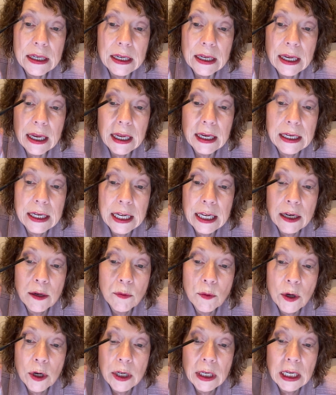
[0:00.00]
and
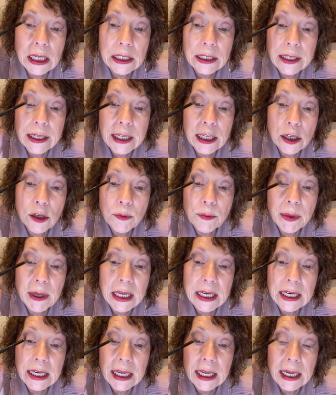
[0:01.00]
inward a little bit
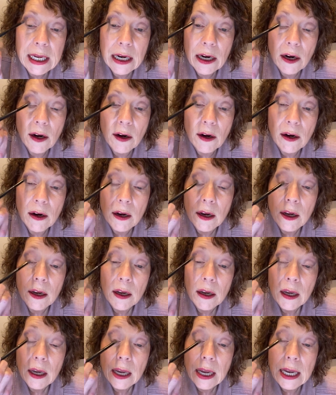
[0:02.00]
here
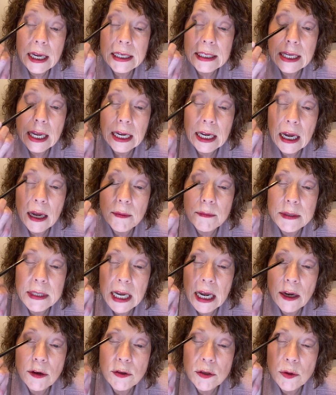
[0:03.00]
as I come
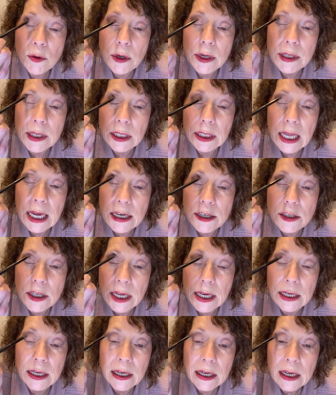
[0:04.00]
down toward the lash
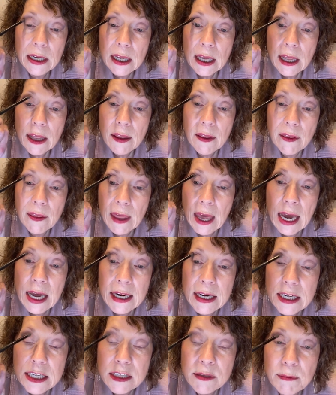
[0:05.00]
line. That
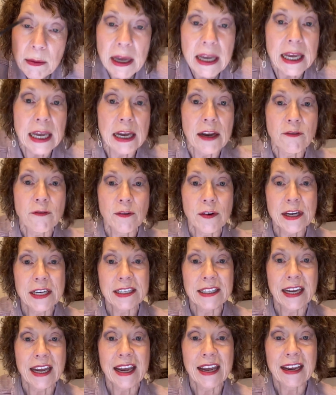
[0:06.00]
is my
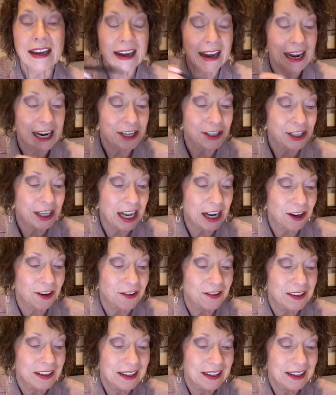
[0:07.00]
everyday eyeshadow.